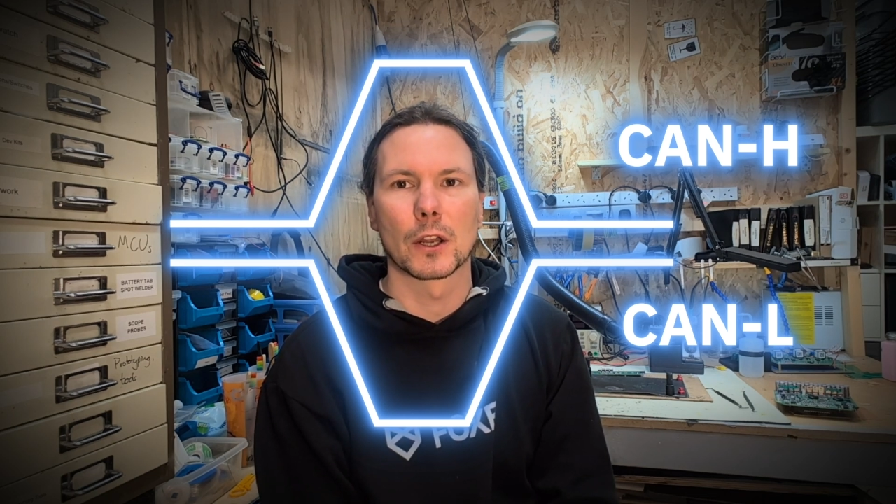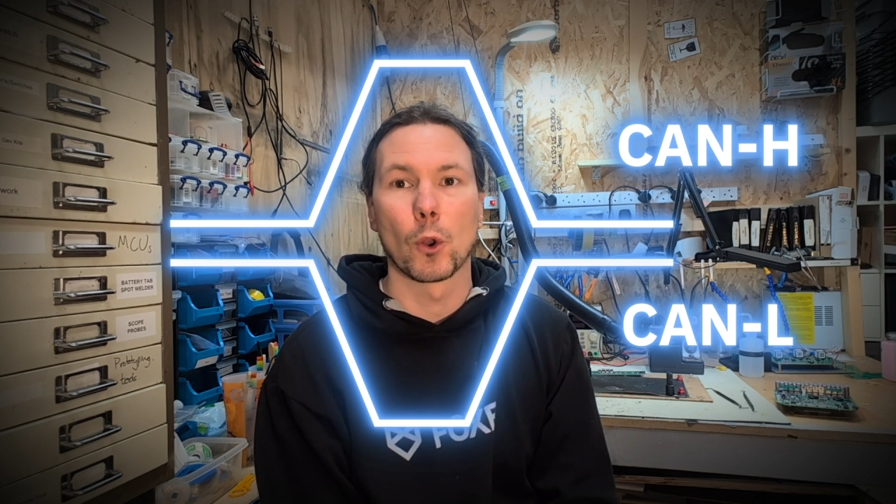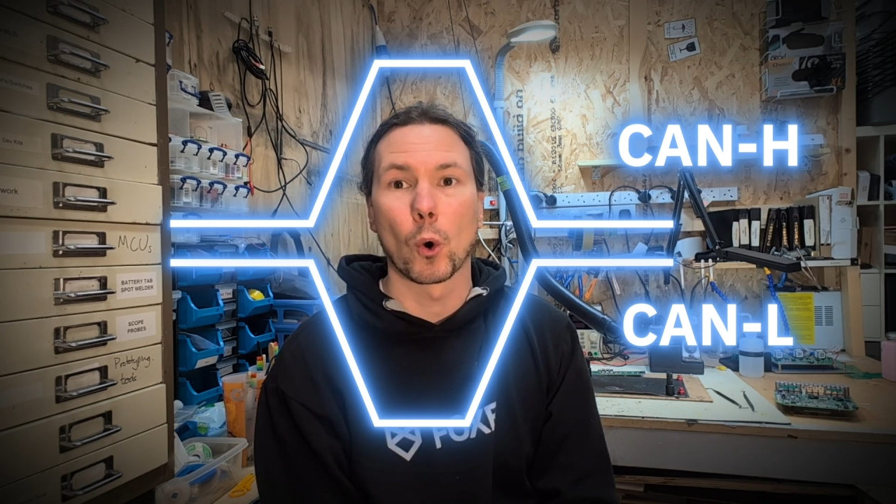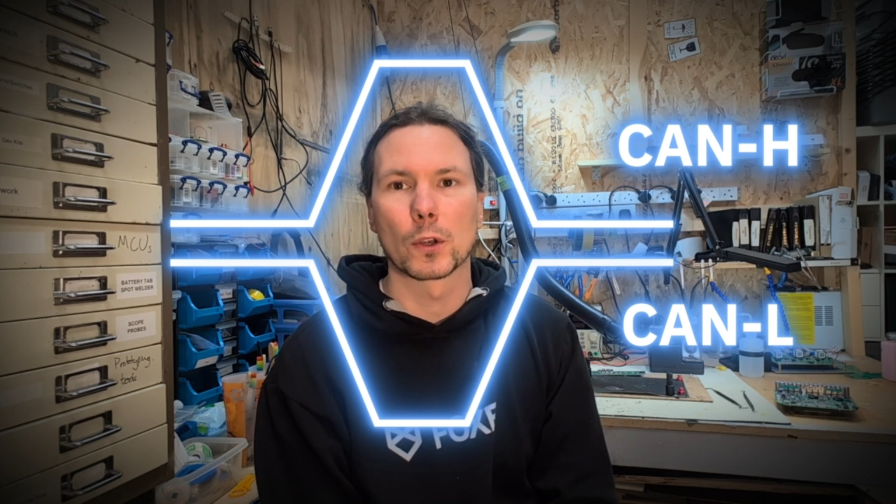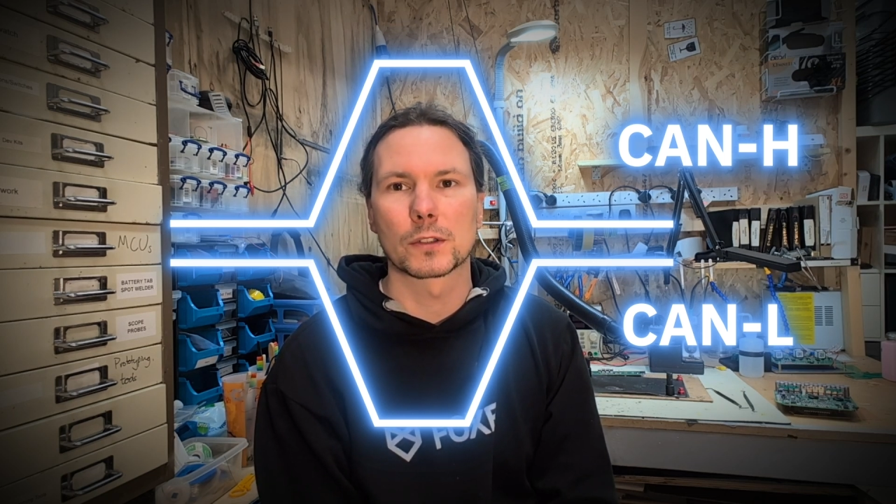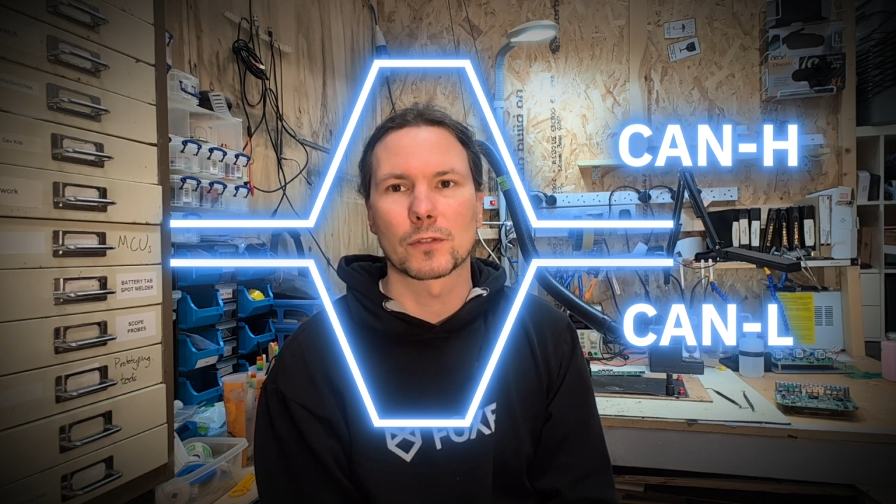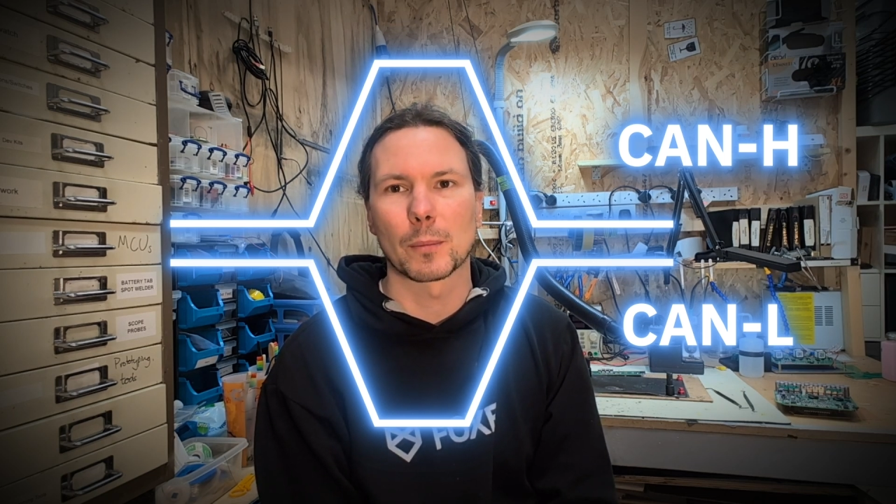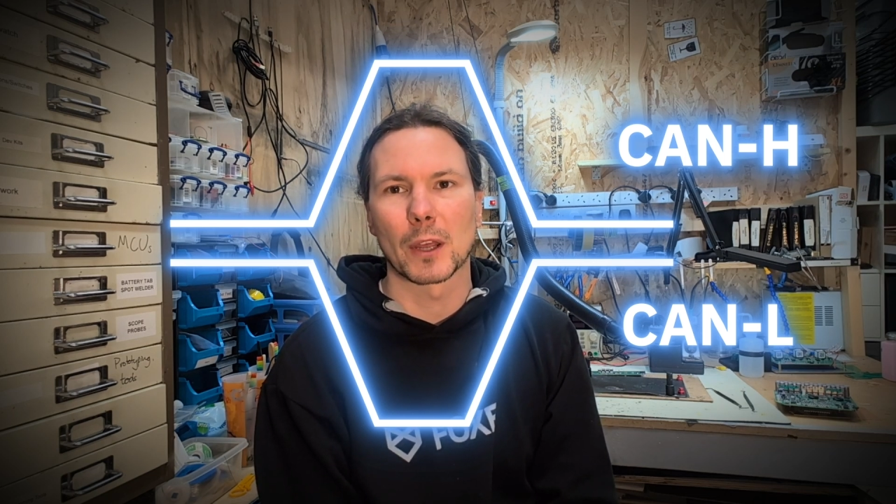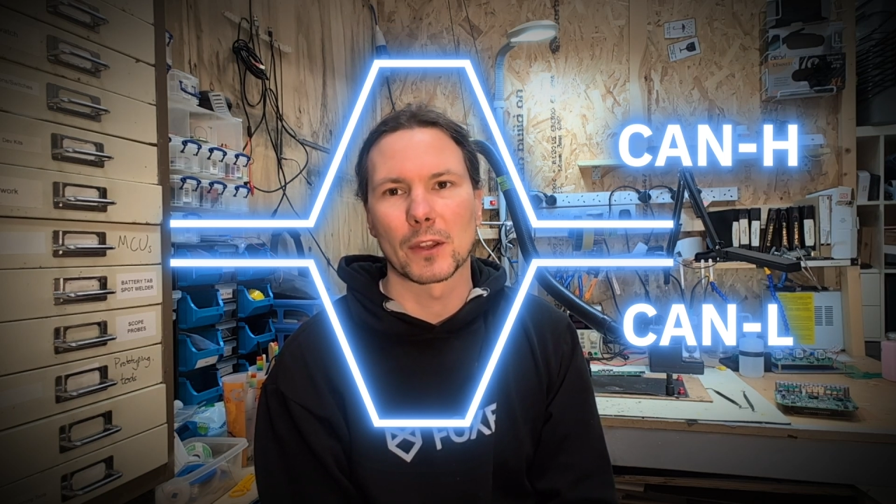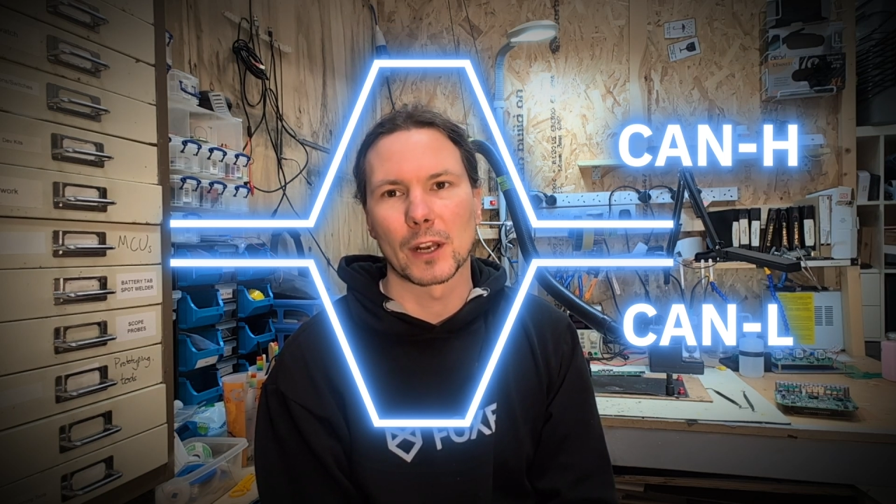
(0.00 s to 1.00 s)
noise from
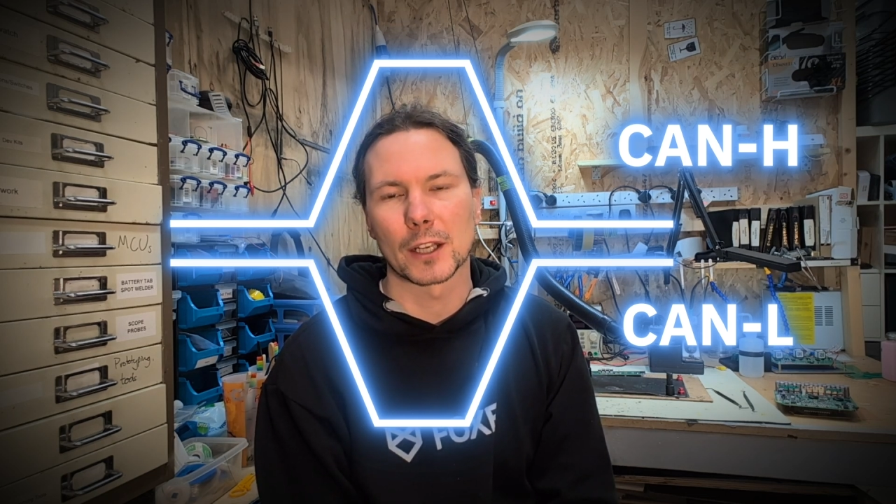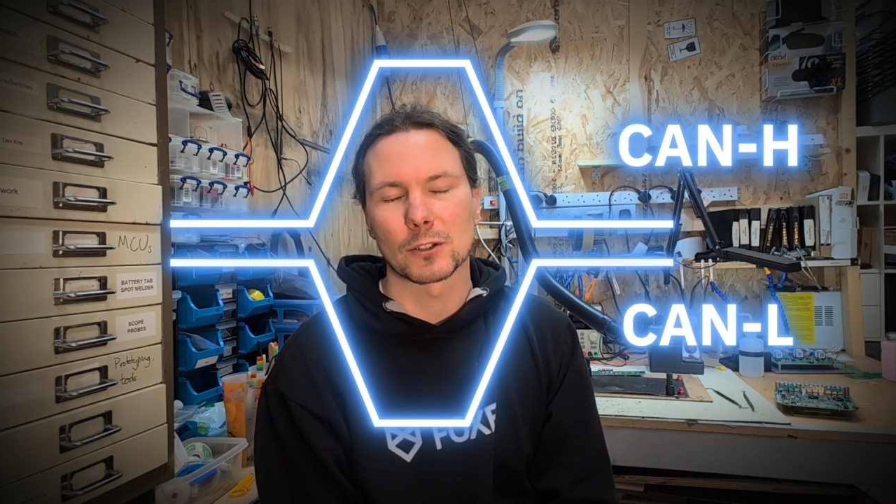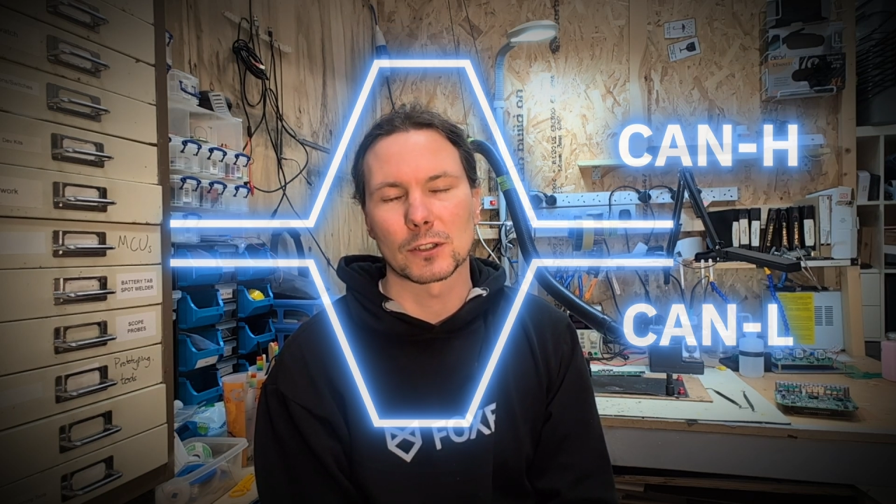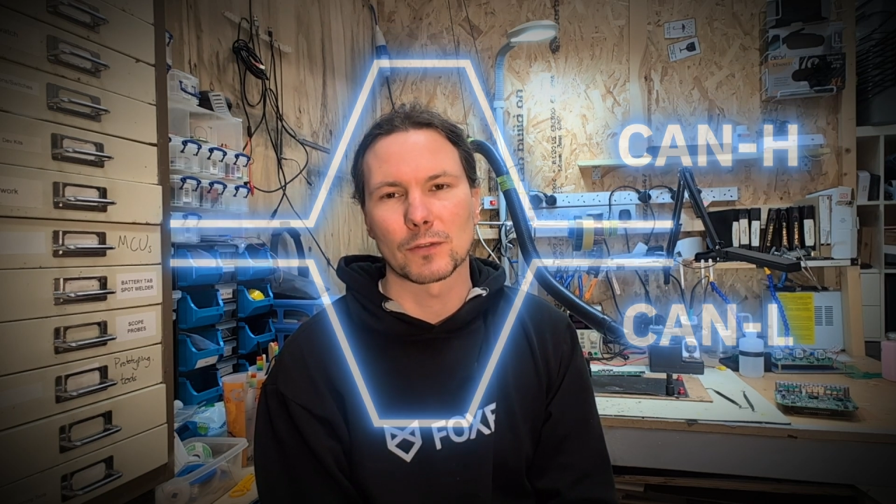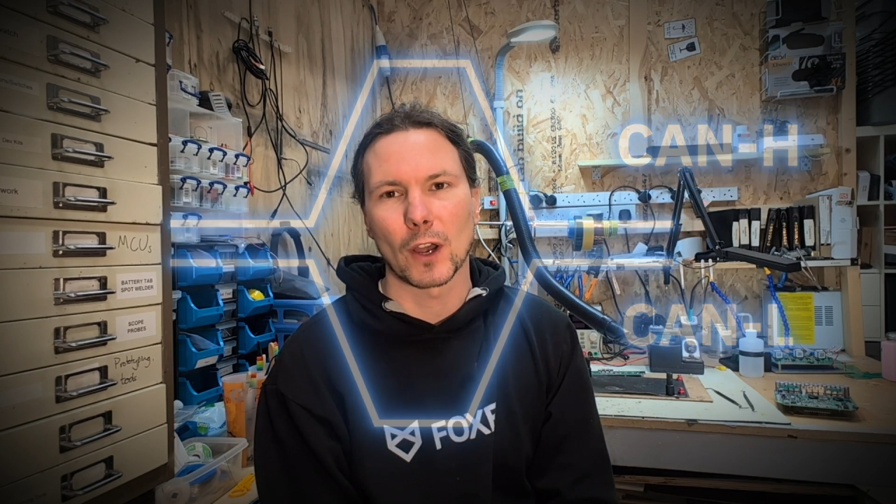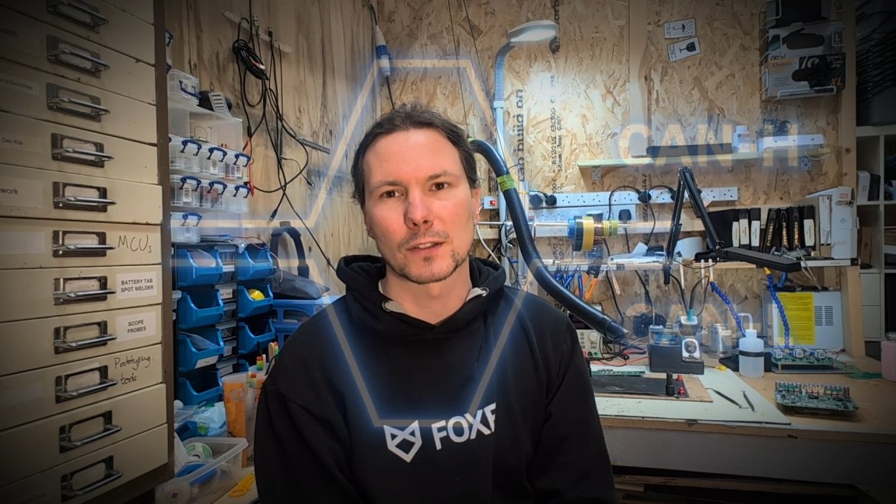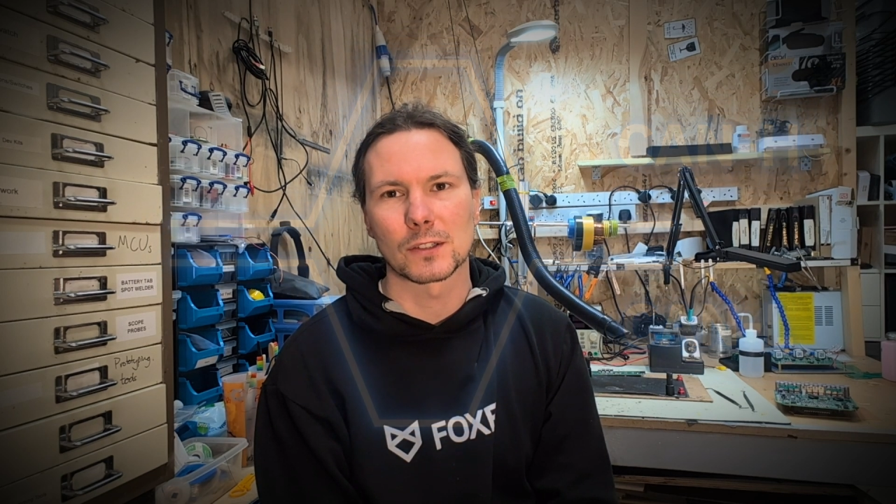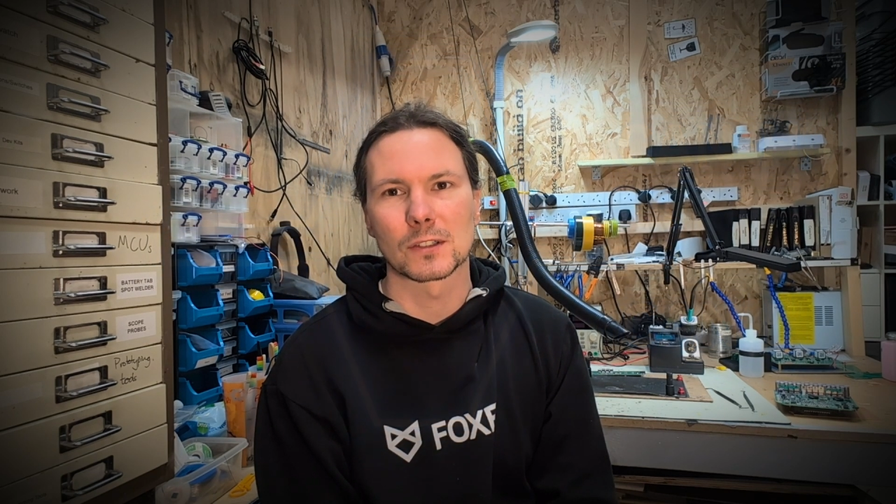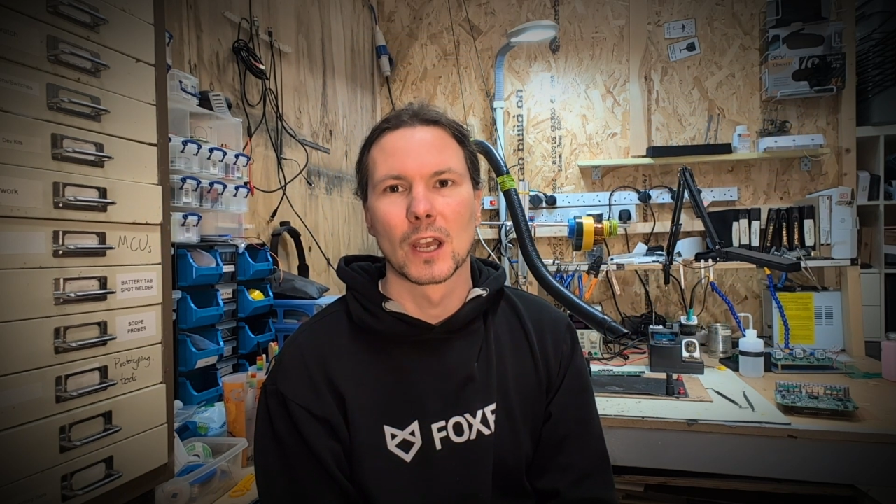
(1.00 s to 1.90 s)
other electric devices.